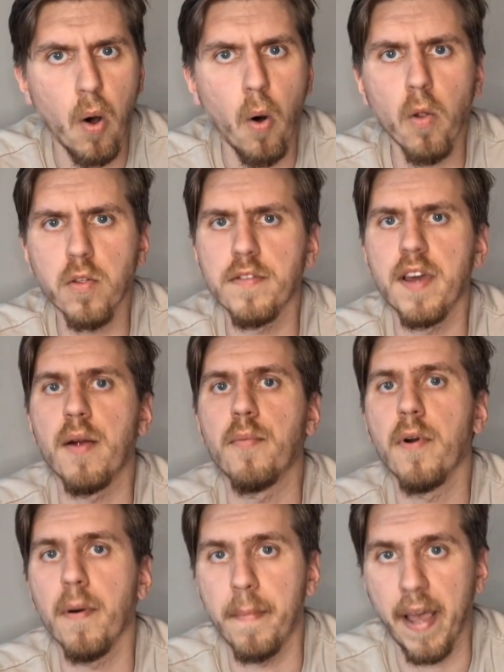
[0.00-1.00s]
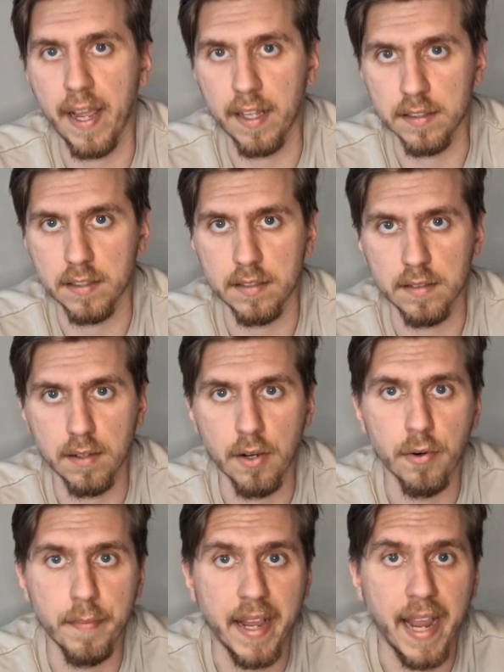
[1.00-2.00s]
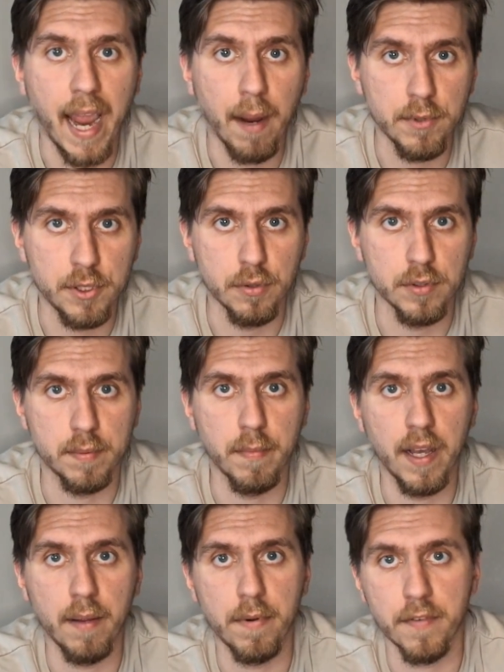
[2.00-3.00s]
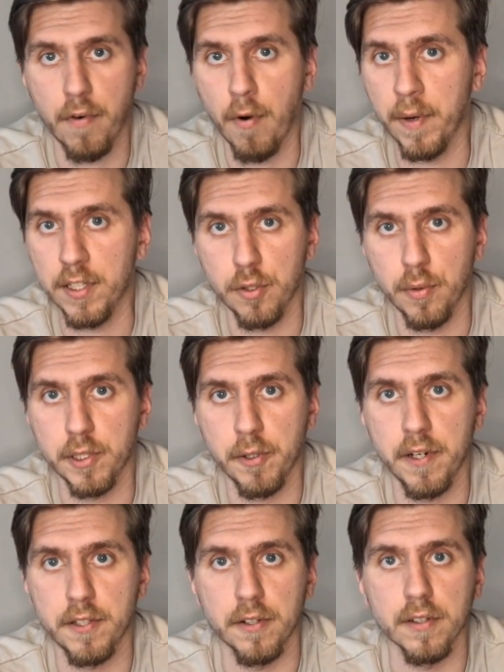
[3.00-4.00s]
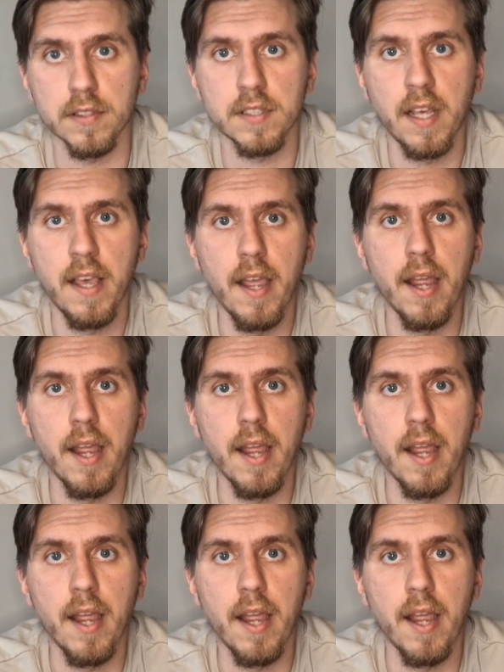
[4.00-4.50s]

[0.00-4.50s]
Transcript: although there were pagans who became Jews by performing Jewish rituals.